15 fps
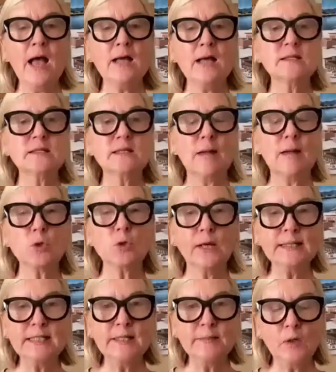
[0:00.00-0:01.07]
Yes, I'm
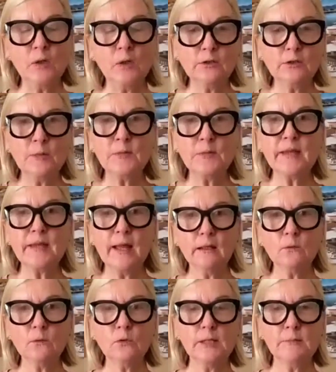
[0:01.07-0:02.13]
Tracy Molleur. I'm with
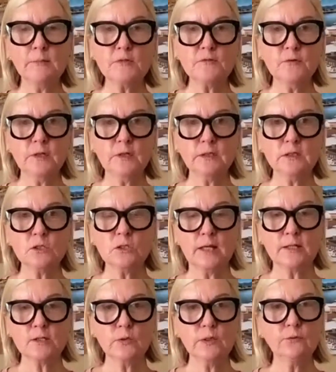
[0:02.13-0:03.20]
Keller Williams Foothills
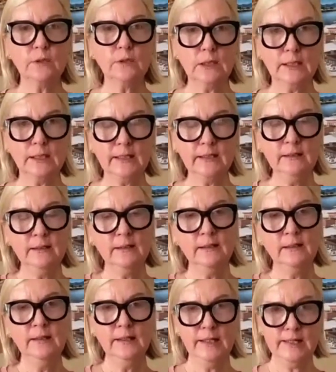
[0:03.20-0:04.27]
Luxury Realty
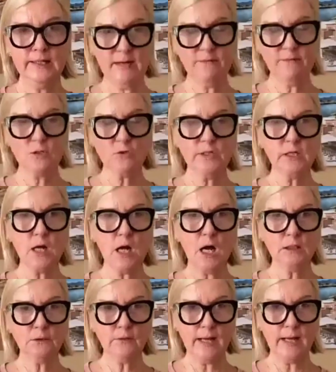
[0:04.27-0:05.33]
in Evergreen,
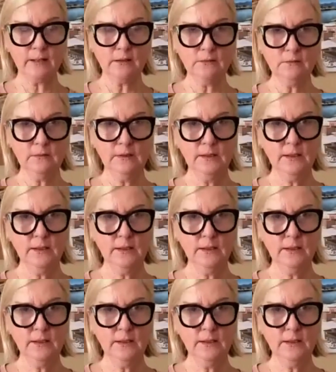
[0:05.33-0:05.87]
Colorado.